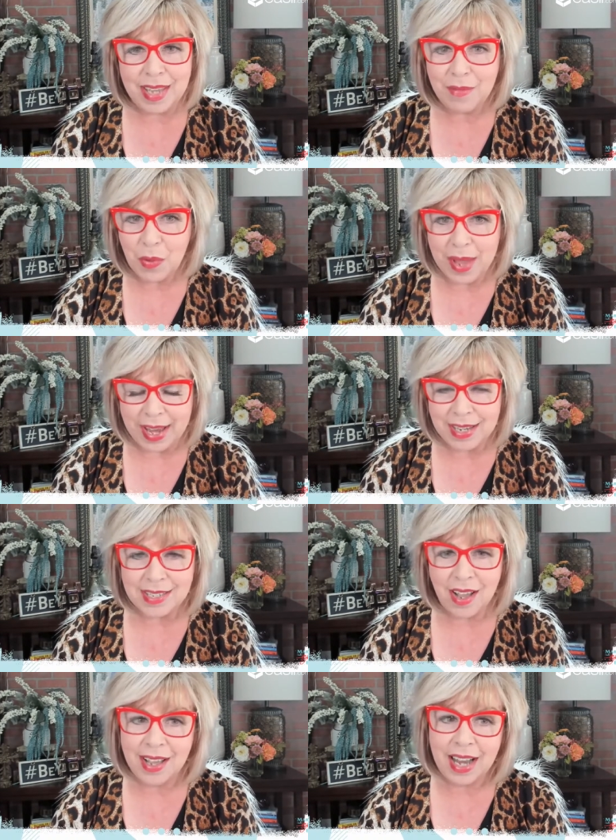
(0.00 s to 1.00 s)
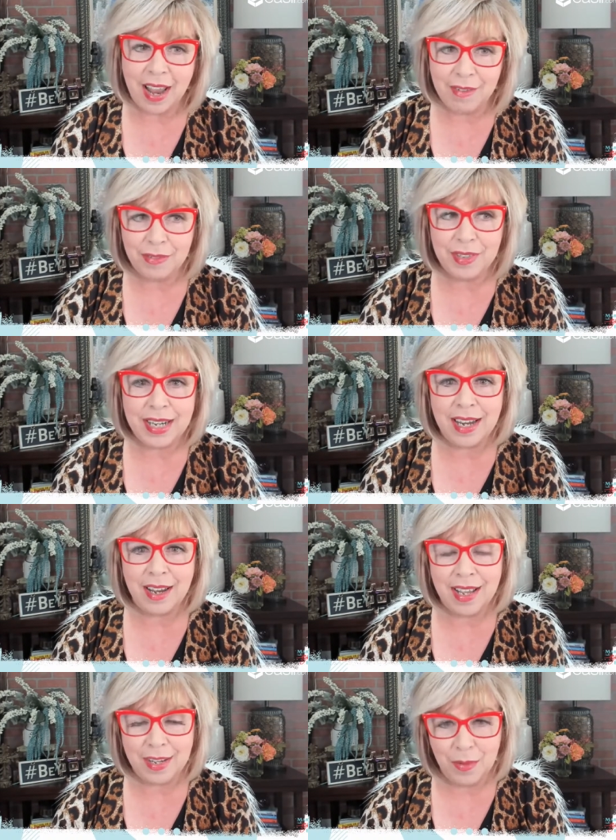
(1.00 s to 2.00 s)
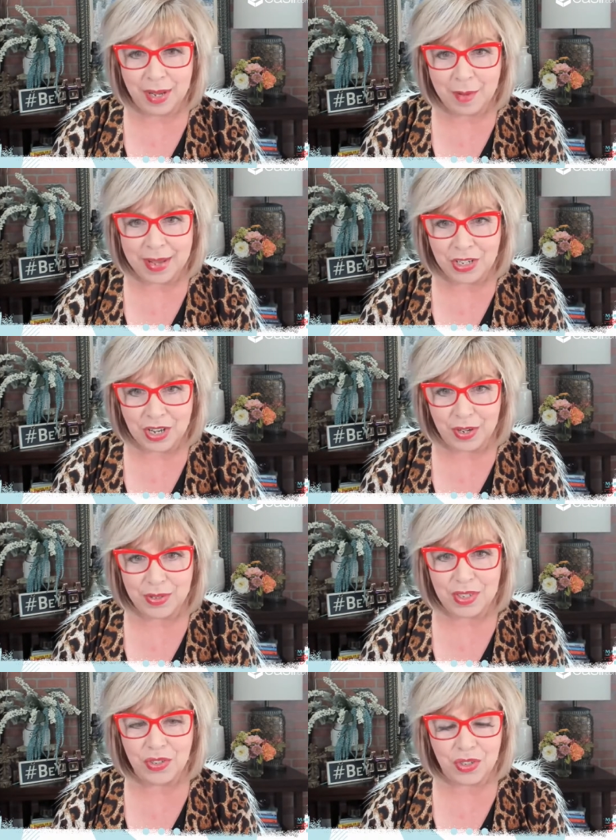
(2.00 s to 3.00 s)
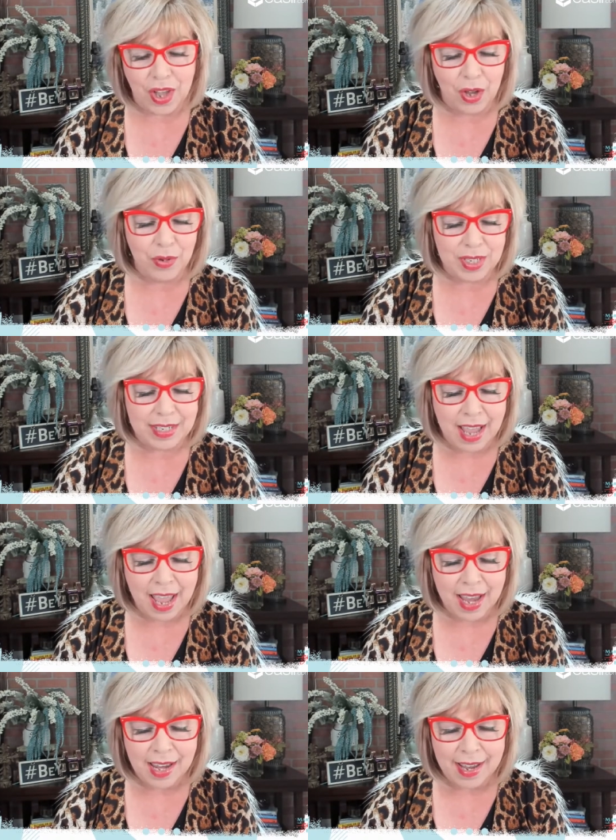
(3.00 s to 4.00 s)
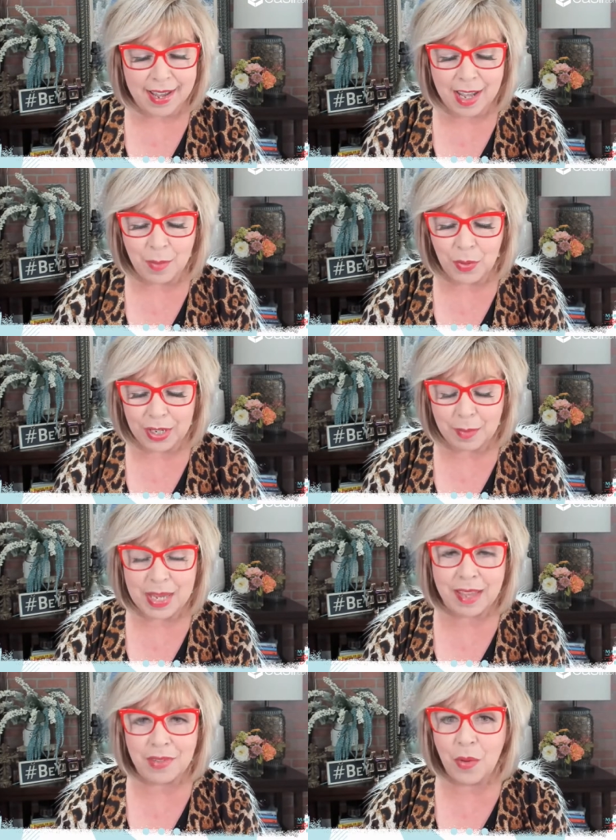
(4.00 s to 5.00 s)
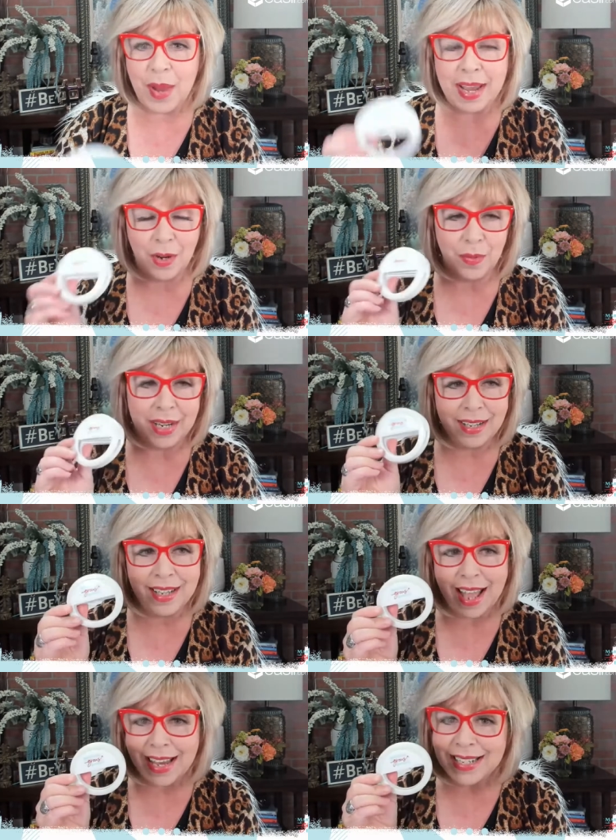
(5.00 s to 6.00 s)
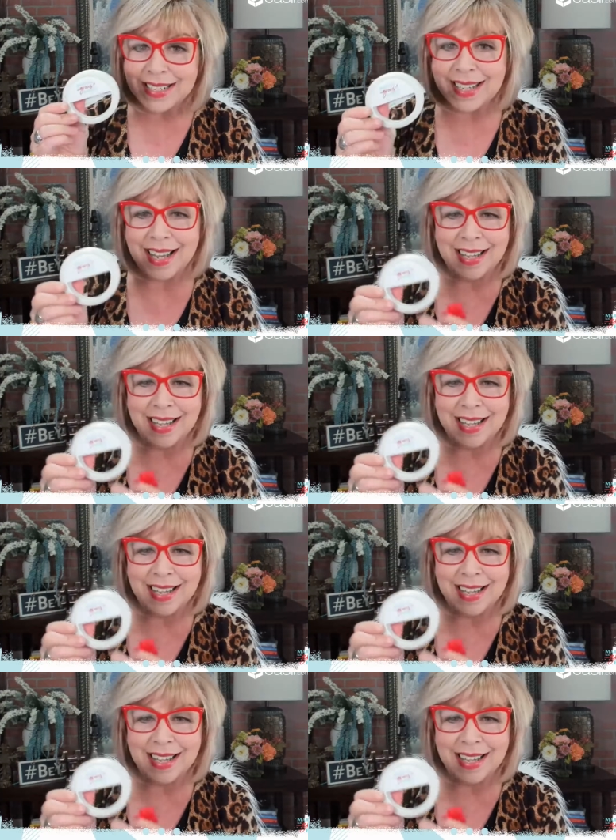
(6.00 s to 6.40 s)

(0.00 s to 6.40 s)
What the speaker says: giveaways on every one of my shows. So today we're going to be giving away a ring light.